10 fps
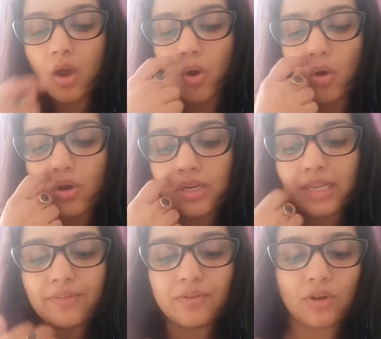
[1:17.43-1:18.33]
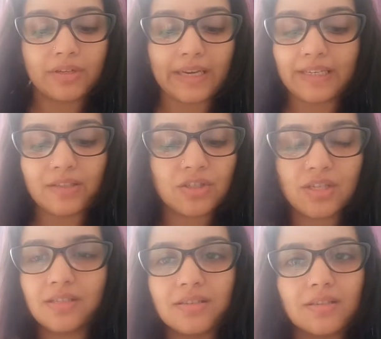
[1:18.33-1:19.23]
or if you're ready to
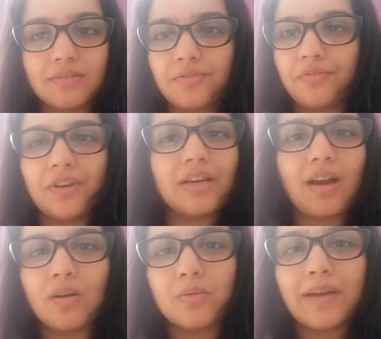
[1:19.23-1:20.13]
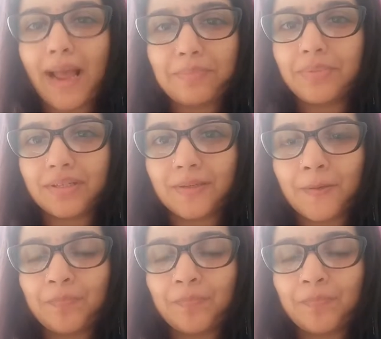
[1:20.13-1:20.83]
just figure out what happened.